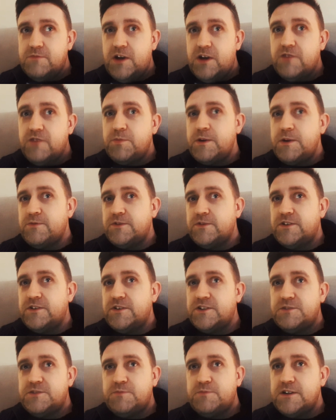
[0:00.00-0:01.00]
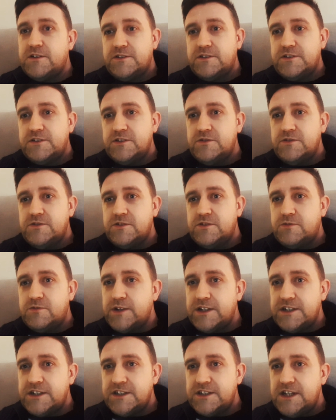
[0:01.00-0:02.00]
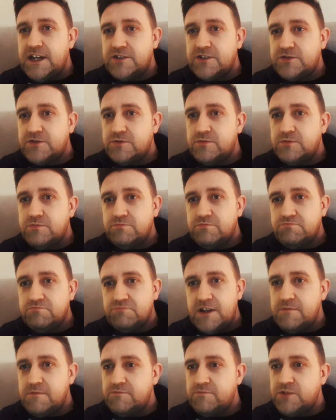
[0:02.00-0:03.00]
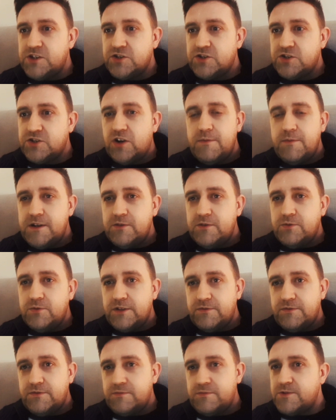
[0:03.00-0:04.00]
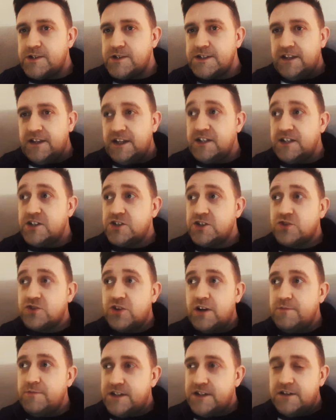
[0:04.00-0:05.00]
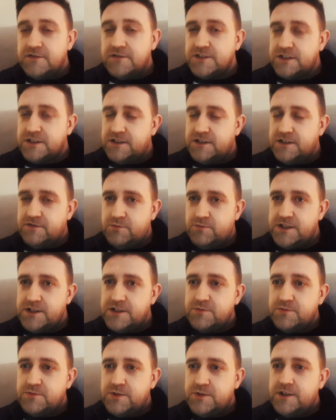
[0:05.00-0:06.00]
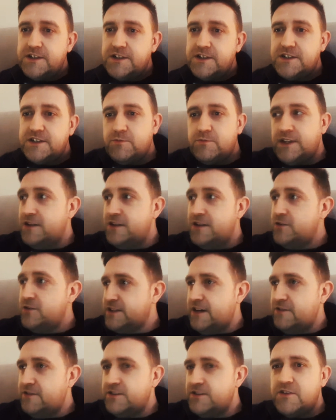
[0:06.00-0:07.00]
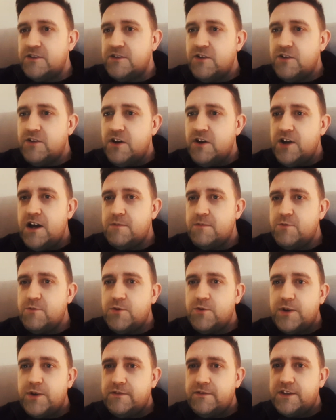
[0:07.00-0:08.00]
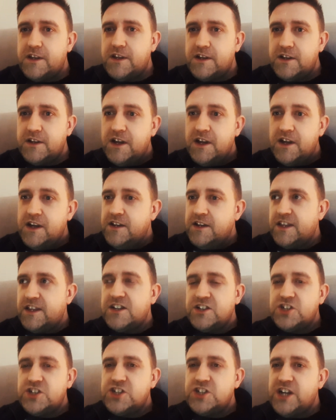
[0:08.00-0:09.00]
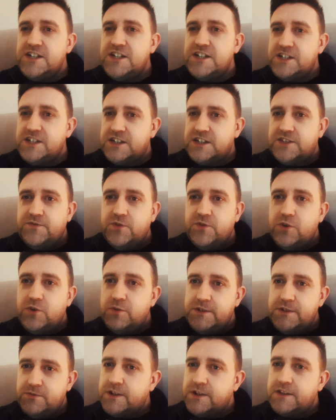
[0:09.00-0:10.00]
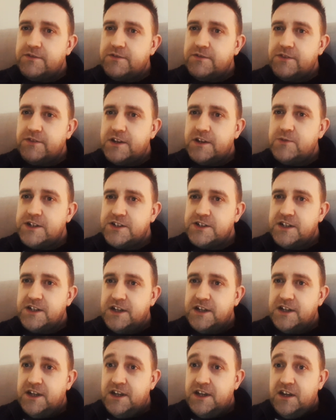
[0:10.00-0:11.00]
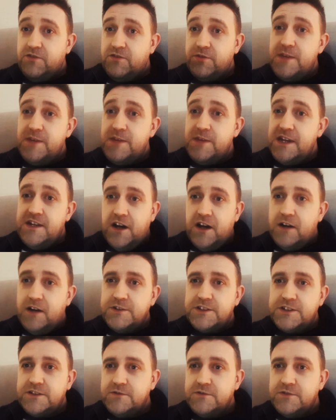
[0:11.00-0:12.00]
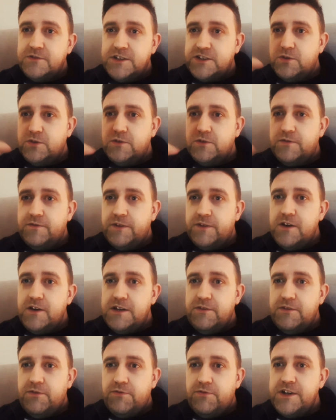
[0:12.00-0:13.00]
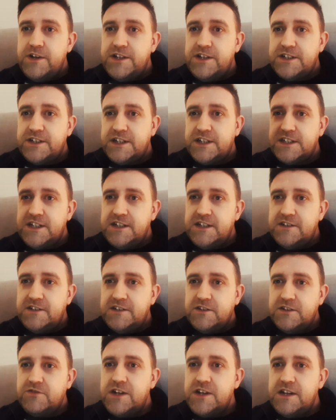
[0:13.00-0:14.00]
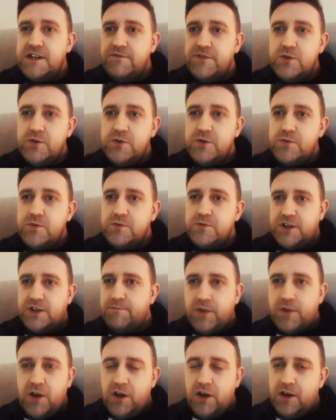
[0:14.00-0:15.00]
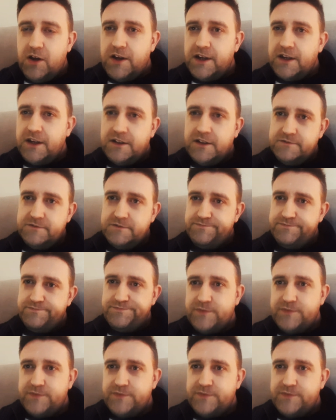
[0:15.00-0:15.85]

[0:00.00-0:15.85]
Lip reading: Other people that I've spoken to that have witnessed the astral describe it in all different ways. They describe themselves in different ways as well. They said when they looked down at their own arm or whatever, they could change its form into whatever they wished. For me, I was still this sort of floating 360-degree view type eye.